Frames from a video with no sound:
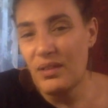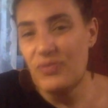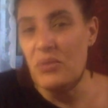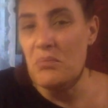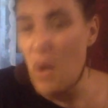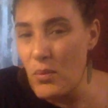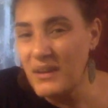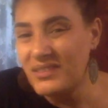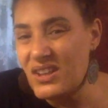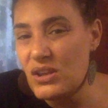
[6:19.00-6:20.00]
the
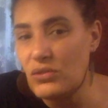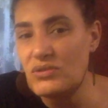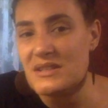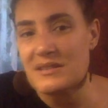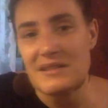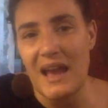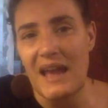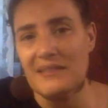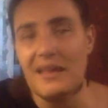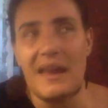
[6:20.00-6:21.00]
moment that you
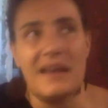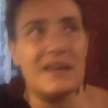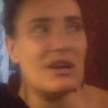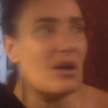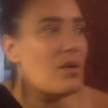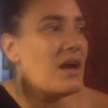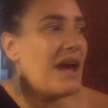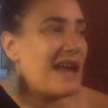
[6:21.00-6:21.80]
decide, like, you know what,